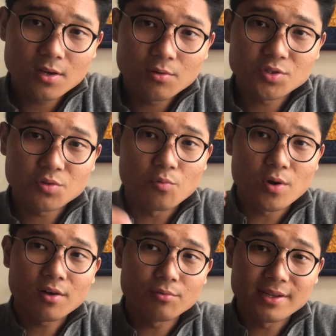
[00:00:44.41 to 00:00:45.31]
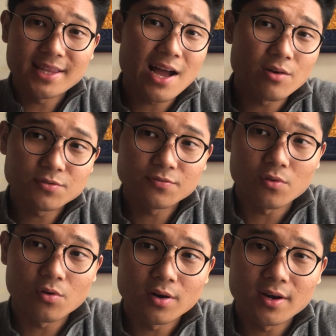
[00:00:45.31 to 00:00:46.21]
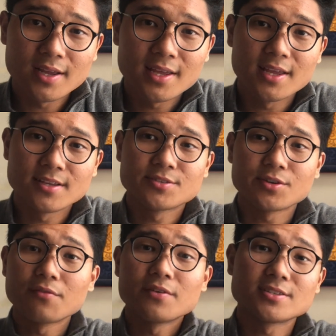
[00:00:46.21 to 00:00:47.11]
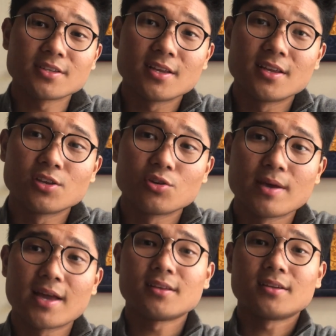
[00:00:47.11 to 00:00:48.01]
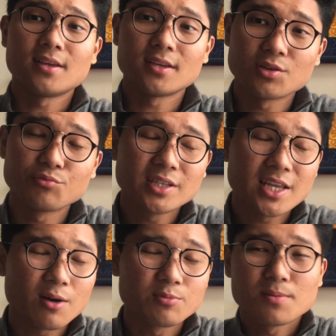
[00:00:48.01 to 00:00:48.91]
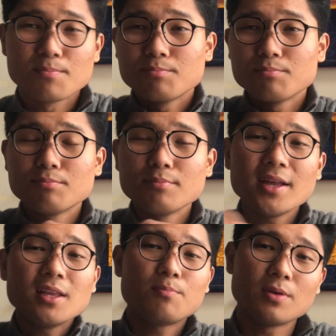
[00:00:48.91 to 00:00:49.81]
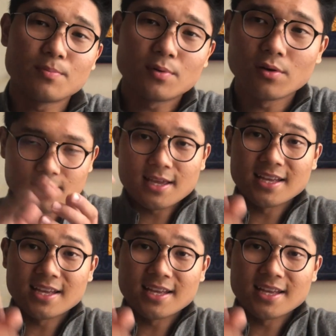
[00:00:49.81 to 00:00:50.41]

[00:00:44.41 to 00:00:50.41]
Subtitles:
was well renowned for his service in humanity, and he really helped many people.